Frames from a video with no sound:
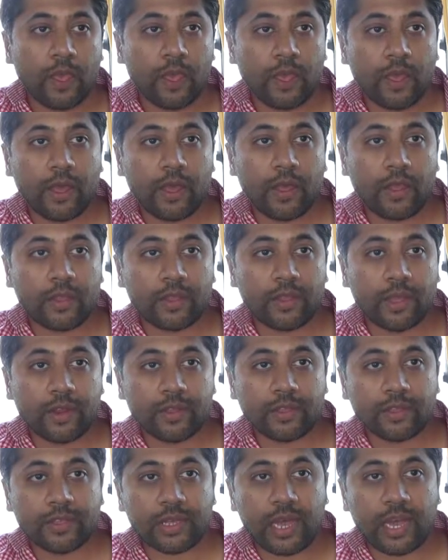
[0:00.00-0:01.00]
And there
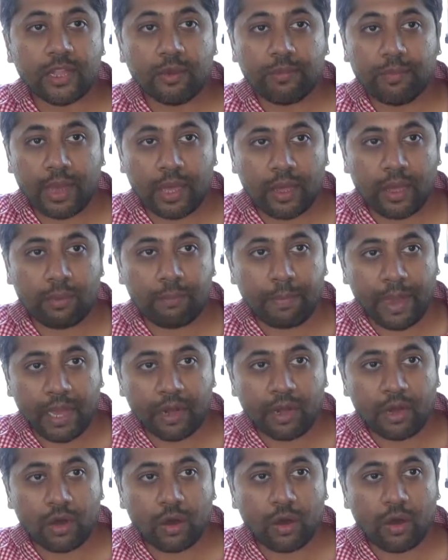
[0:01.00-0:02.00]
is this other
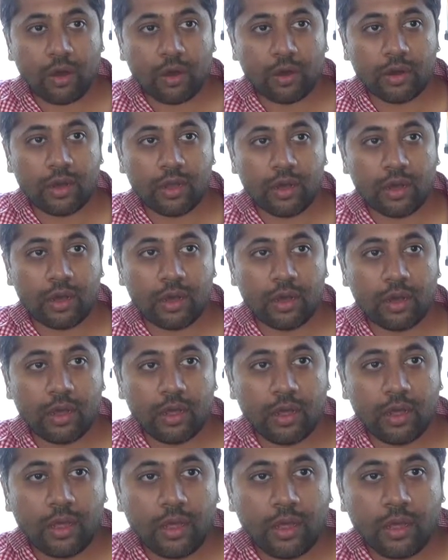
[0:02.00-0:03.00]
panel on
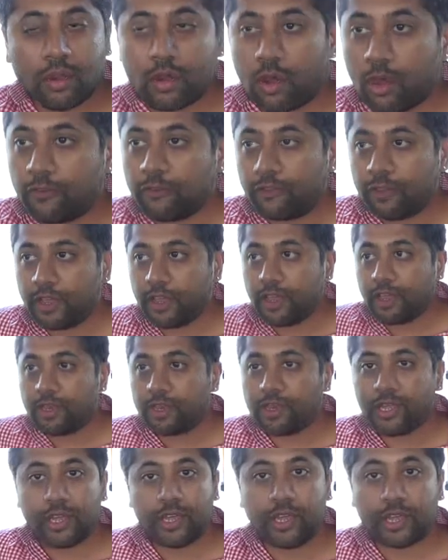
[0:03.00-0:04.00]
coffee,
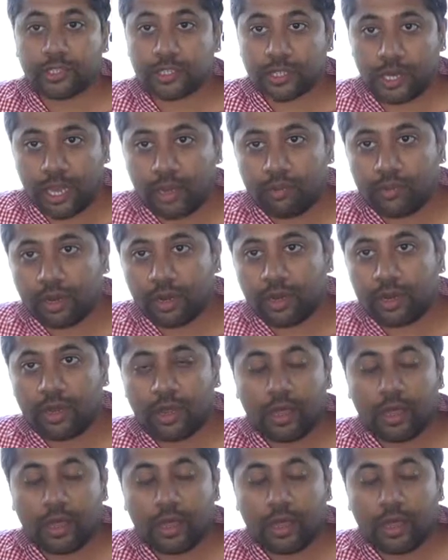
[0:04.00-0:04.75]
tea, and slavery.